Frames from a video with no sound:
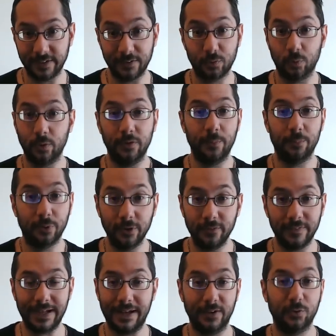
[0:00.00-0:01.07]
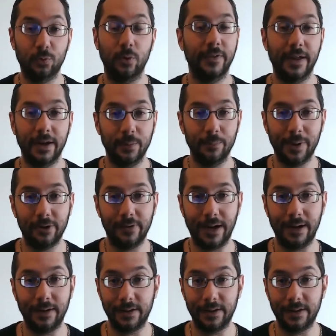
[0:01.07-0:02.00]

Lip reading: It's worth improving at. It's worth getting better at.